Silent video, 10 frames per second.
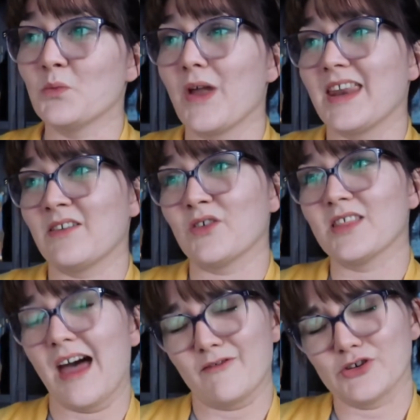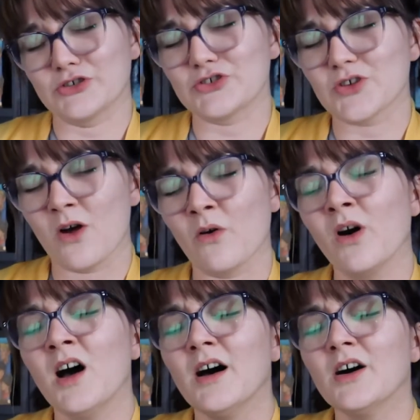waiting for that for so
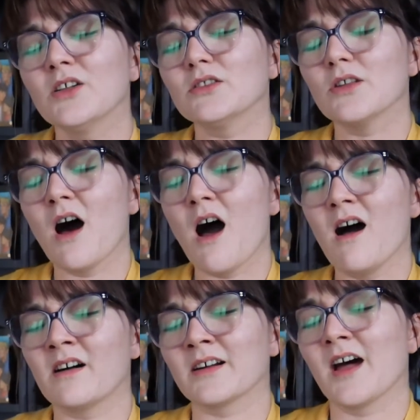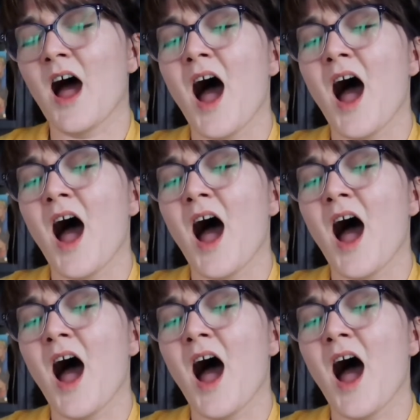long.